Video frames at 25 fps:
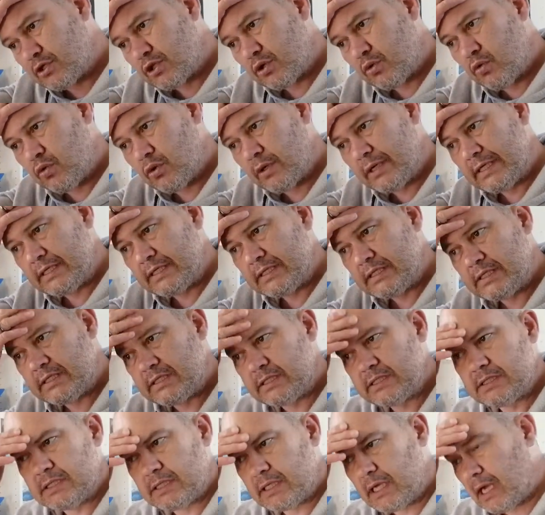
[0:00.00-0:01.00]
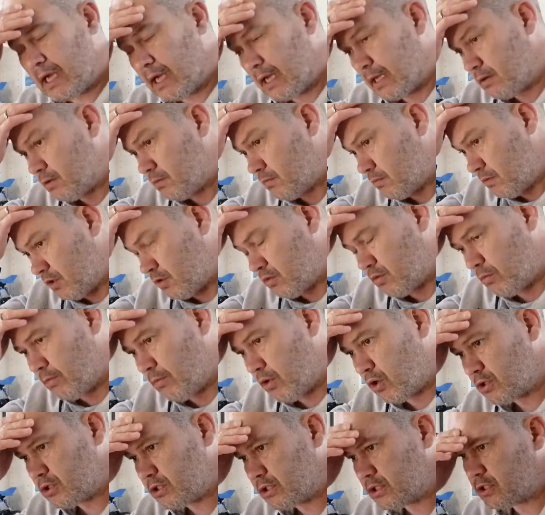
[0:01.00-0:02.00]
Toys little
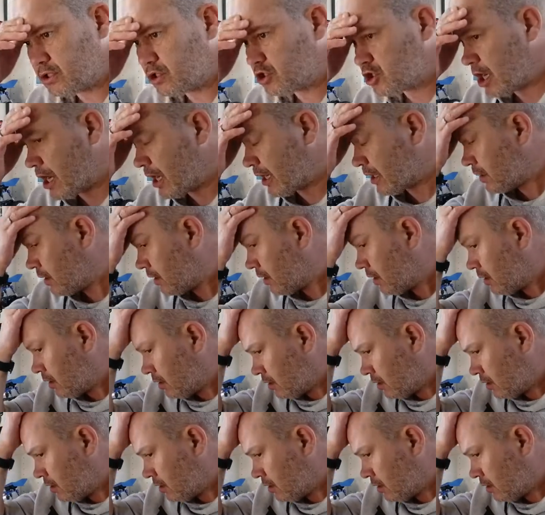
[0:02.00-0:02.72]
monster truck,